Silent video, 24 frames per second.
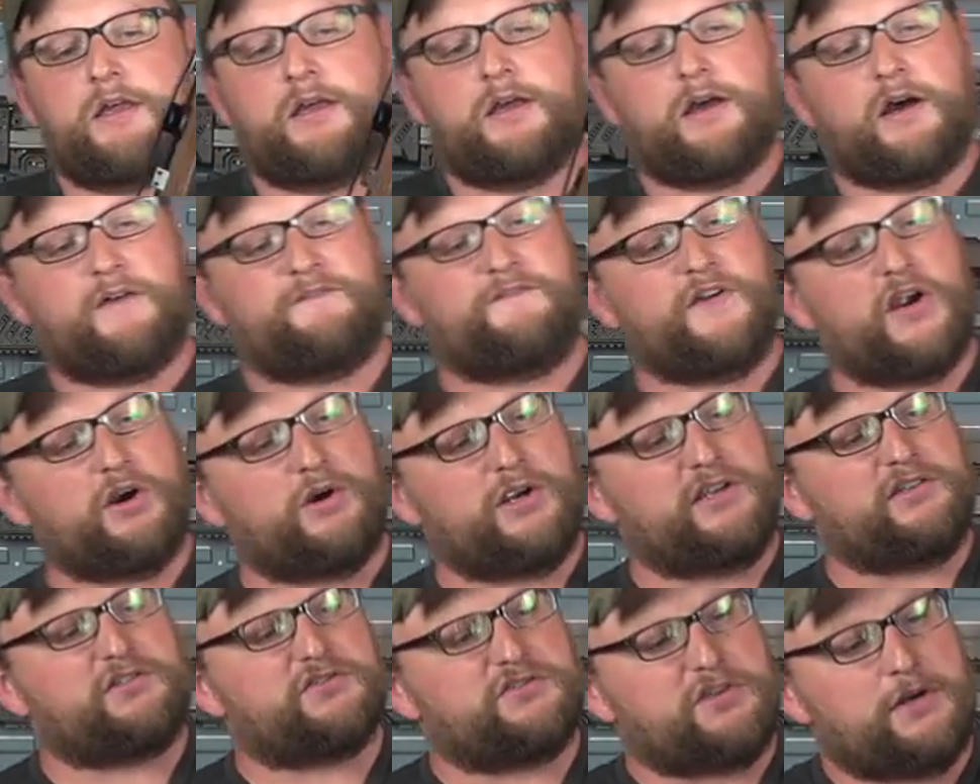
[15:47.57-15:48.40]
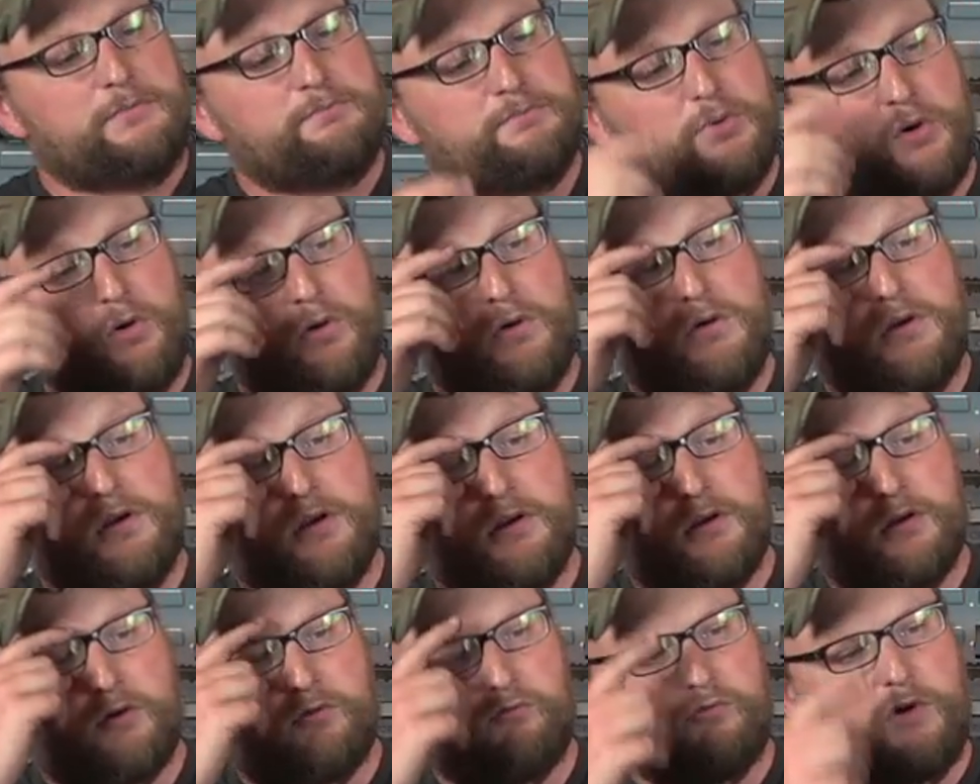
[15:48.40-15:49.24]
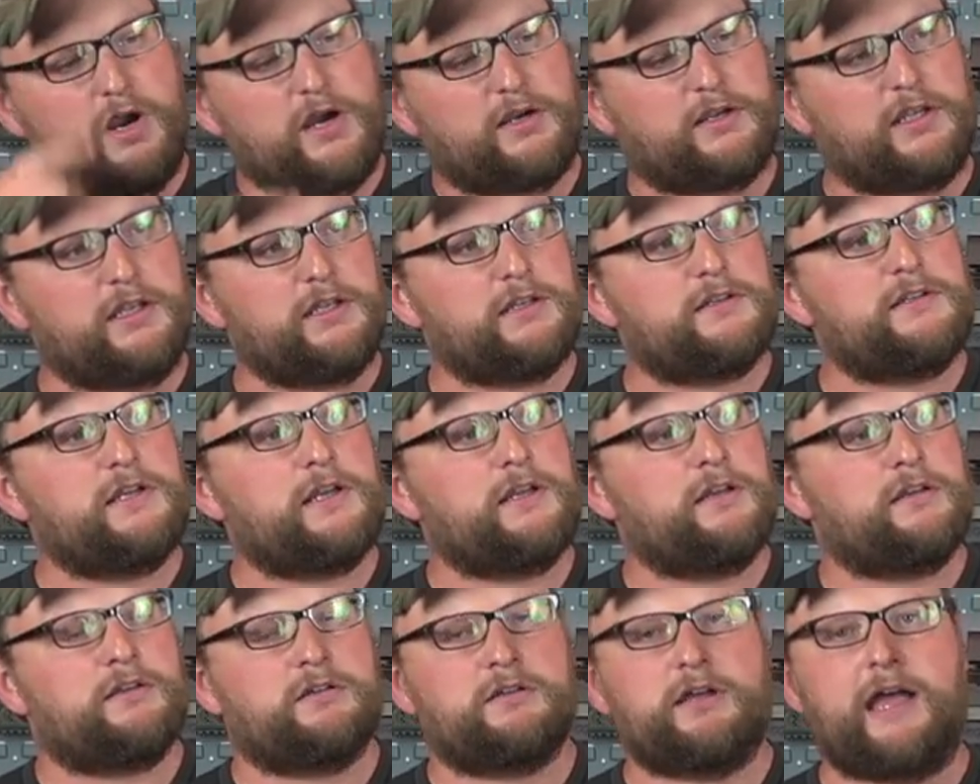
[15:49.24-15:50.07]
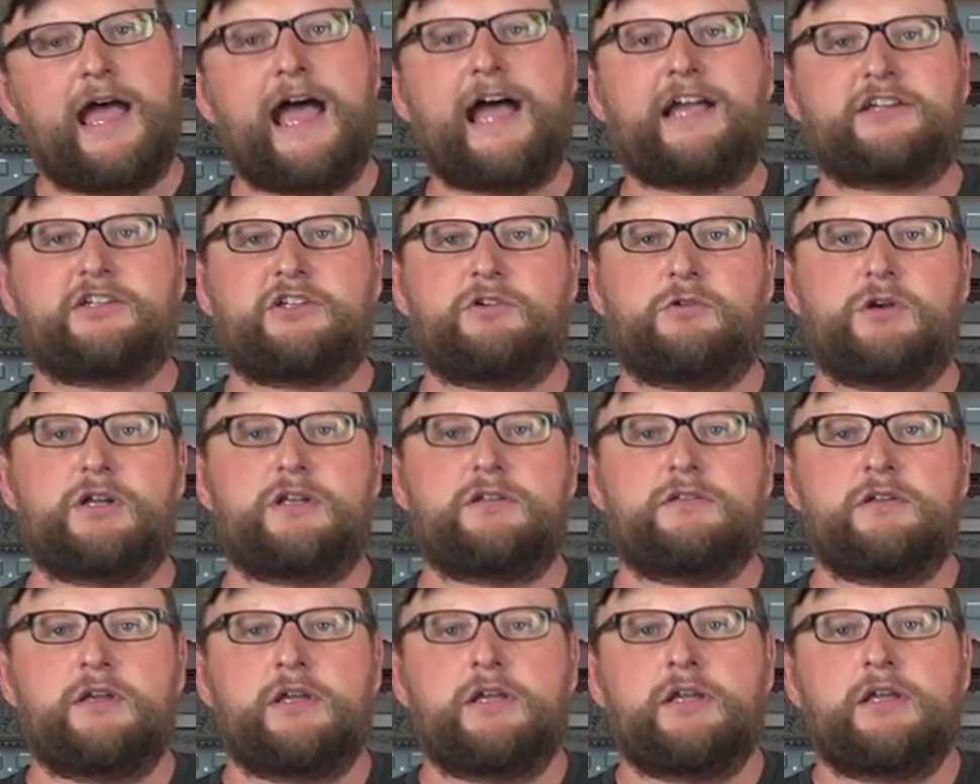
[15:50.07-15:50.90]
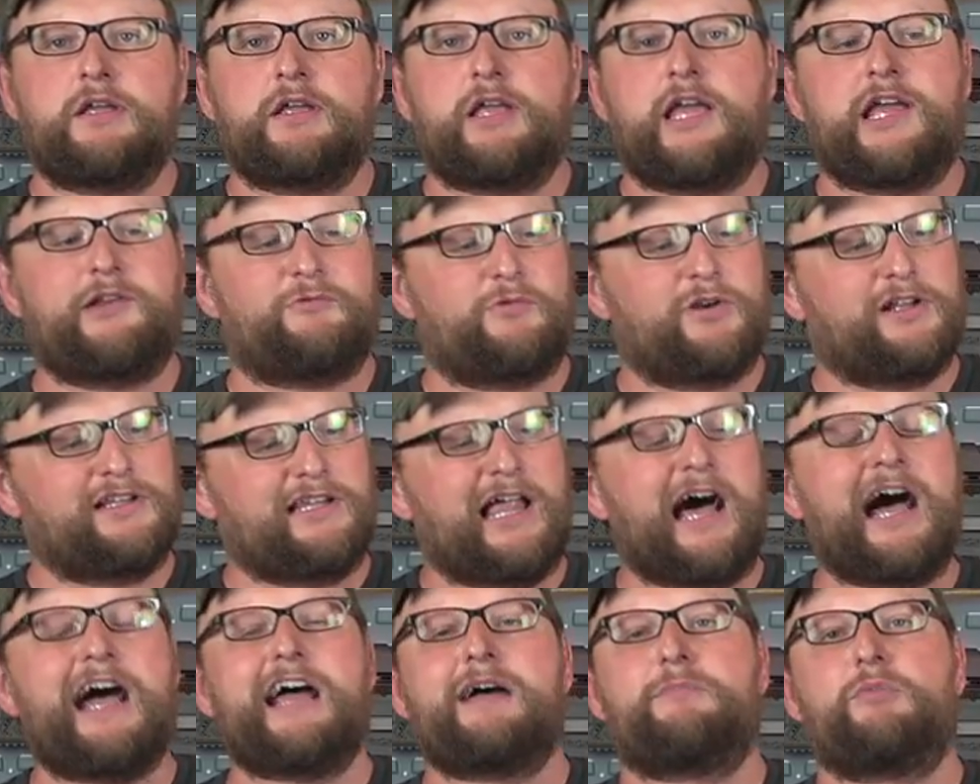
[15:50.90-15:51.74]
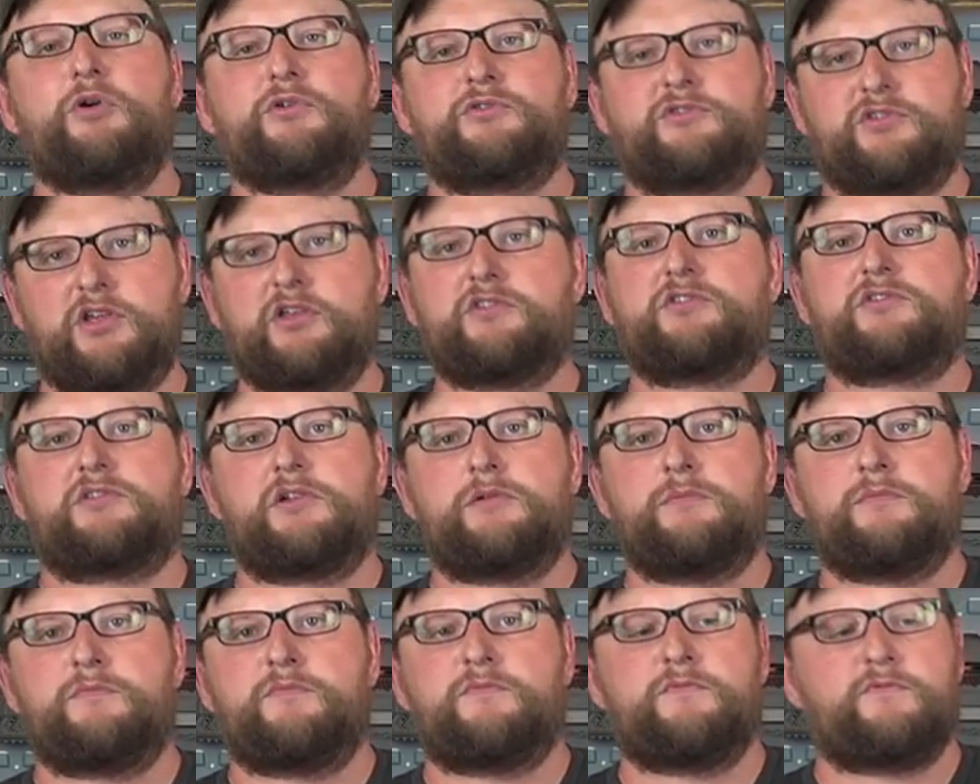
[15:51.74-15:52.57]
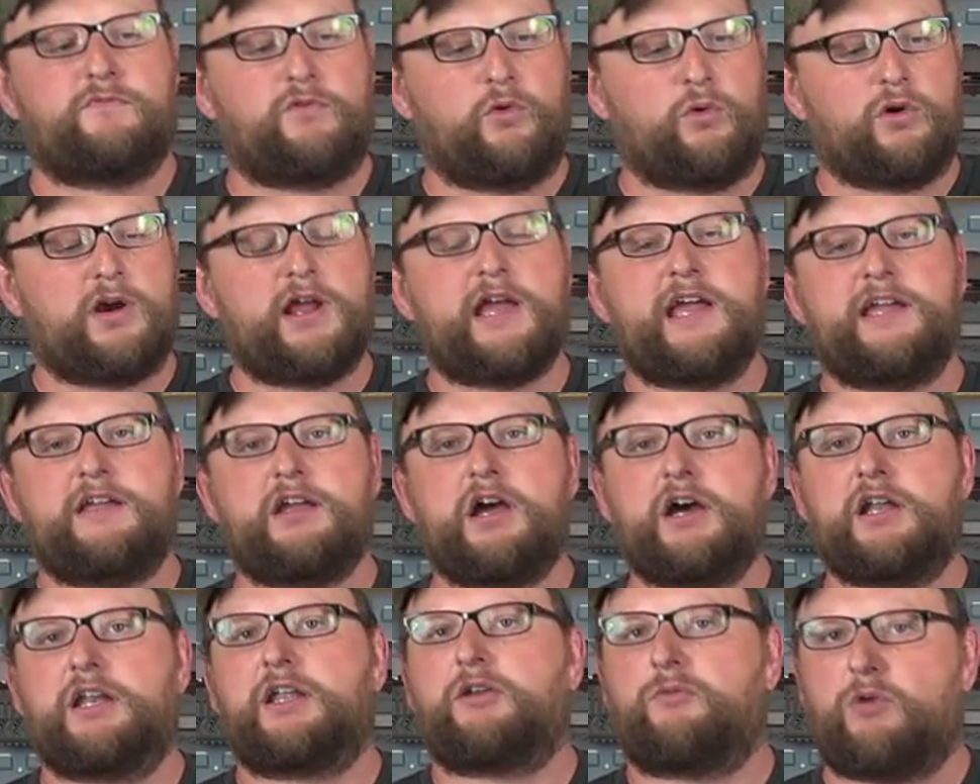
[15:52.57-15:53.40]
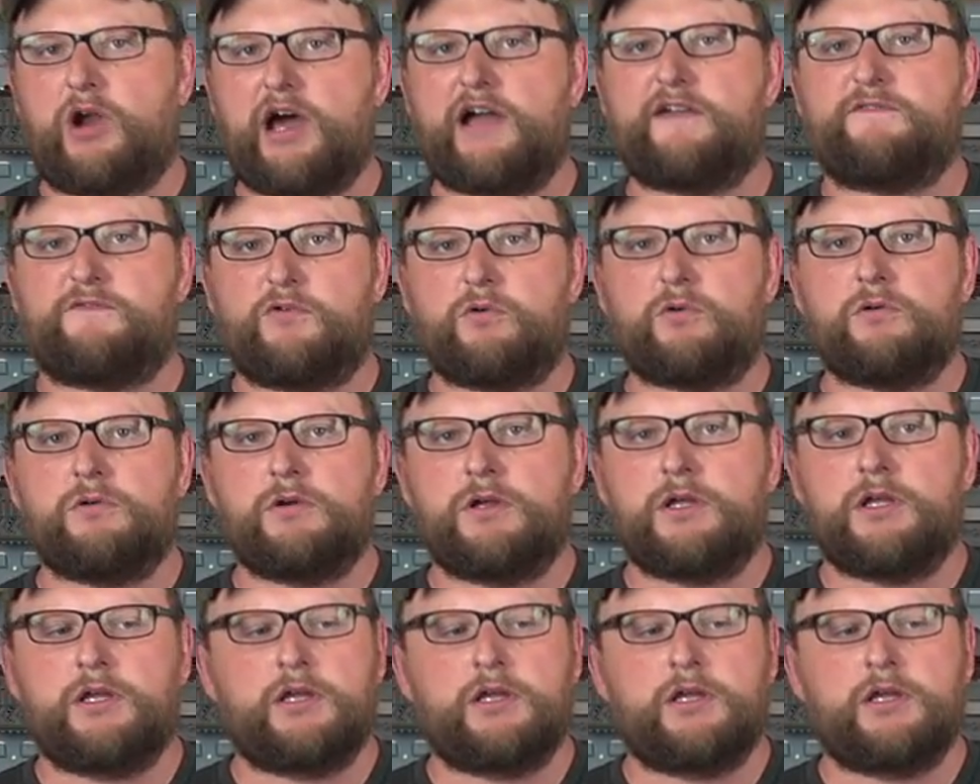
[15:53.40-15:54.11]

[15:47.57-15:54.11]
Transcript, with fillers: A very simple, rugged, accurate, and reliable system for a hunting rifle,